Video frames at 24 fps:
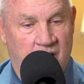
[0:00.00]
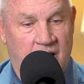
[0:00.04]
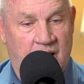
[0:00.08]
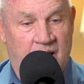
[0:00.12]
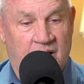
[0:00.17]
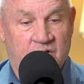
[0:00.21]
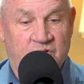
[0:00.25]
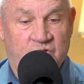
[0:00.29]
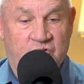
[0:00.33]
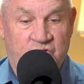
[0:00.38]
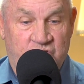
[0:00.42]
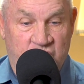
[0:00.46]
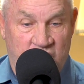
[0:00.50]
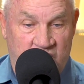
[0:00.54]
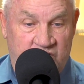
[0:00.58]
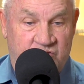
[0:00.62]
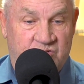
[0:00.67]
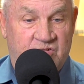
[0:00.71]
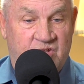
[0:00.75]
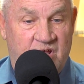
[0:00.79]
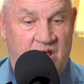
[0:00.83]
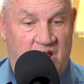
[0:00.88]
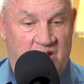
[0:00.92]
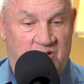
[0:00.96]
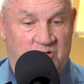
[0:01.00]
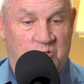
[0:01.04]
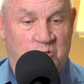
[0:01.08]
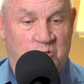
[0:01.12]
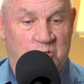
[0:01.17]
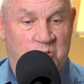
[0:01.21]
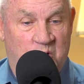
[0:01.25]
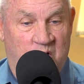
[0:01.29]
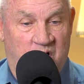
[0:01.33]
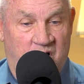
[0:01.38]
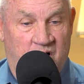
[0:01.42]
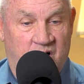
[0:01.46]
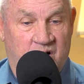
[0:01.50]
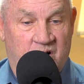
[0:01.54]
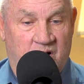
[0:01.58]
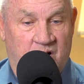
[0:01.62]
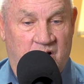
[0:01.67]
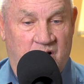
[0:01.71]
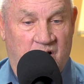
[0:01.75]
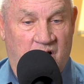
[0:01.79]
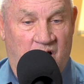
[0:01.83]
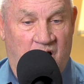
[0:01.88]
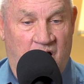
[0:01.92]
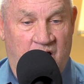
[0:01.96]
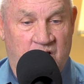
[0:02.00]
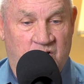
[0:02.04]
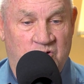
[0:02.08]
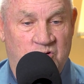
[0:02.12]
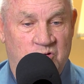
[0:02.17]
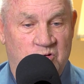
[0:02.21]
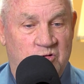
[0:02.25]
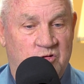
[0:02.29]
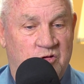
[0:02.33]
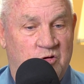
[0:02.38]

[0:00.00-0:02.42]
And just that quick, I knew